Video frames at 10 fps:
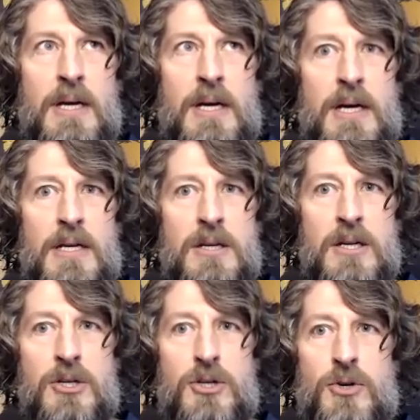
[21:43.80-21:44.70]
as
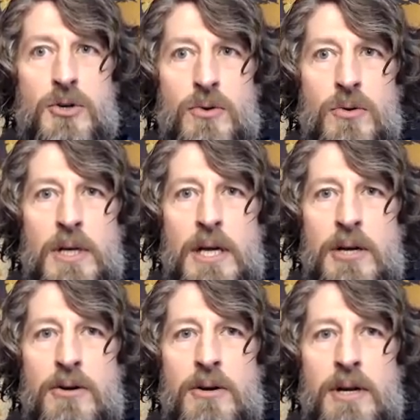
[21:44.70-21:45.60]
a true
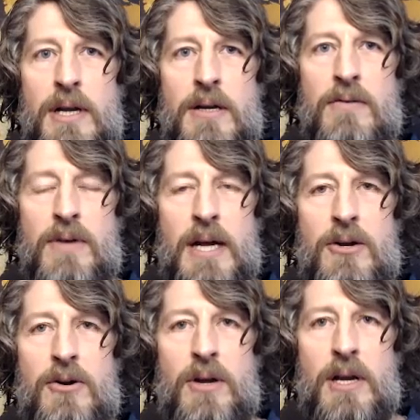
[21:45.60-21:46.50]
leader and
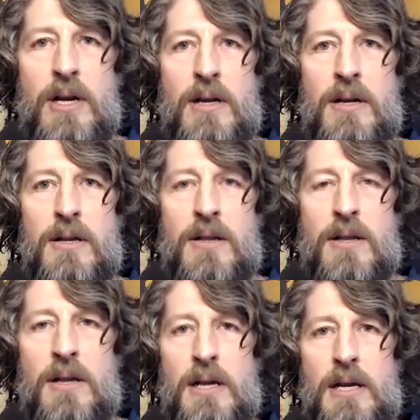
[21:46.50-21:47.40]
innovator, and,
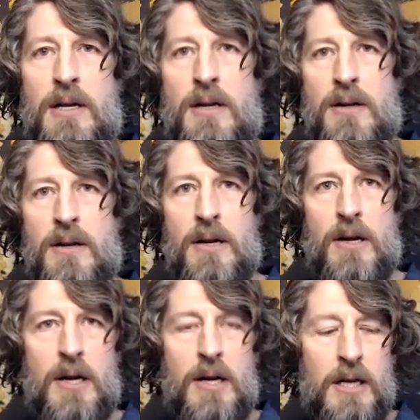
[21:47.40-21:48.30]
and
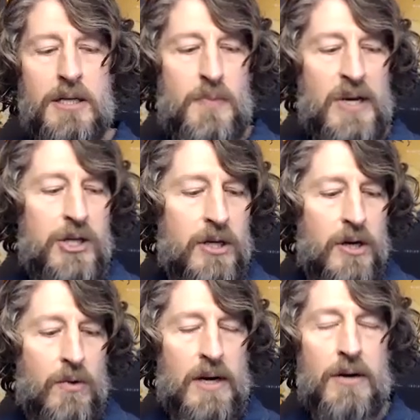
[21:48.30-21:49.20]
especially
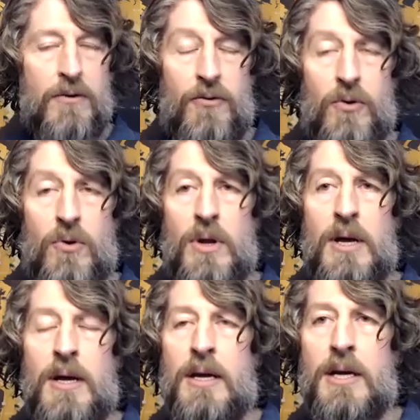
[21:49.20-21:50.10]
around food.
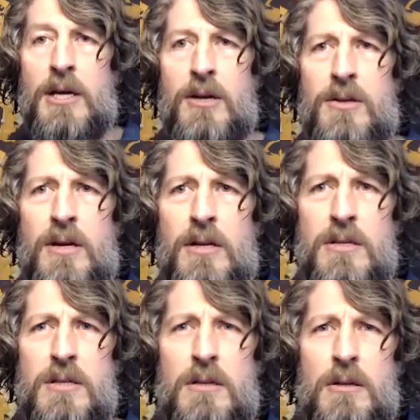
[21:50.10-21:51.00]
Can you tell
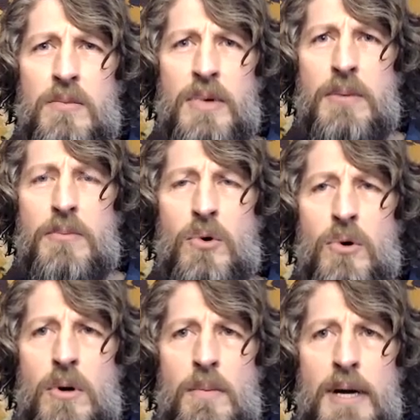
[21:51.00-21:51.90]
us a little bit
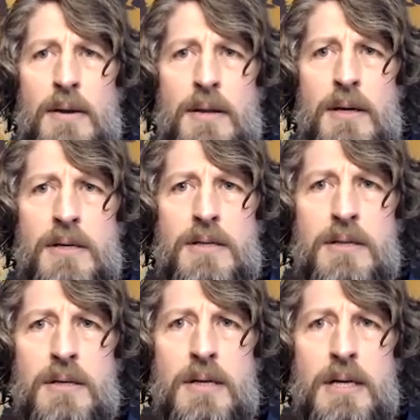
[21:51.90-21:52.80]
more about
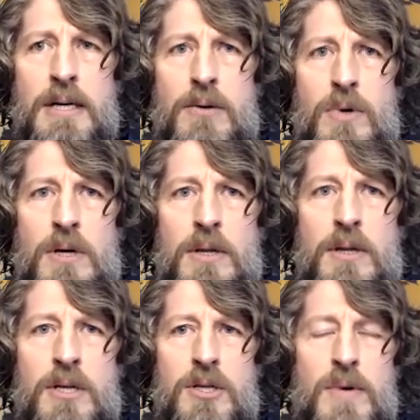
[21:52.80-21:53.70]
this, uh, what
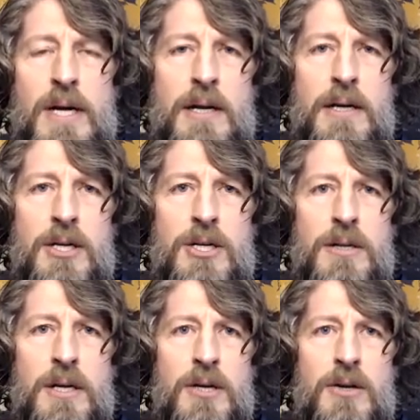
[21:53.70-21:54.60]
this
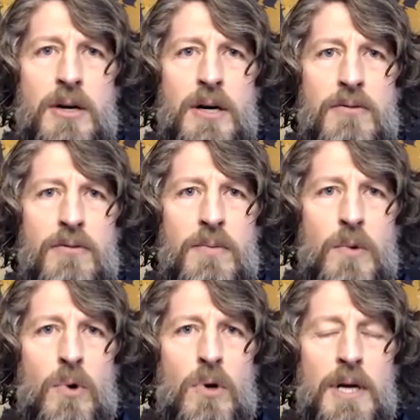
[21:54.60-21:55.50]
recognition that you got from the
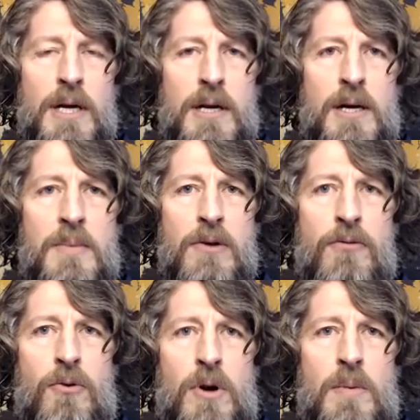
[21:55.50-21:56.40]
World Economic
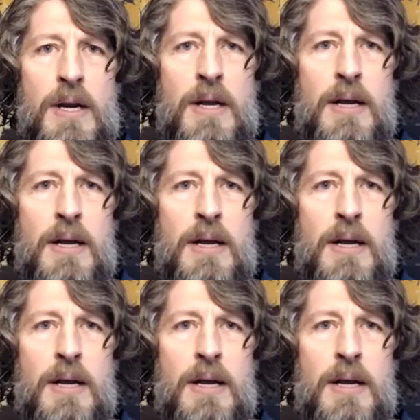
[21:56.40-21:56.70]
Forum, and,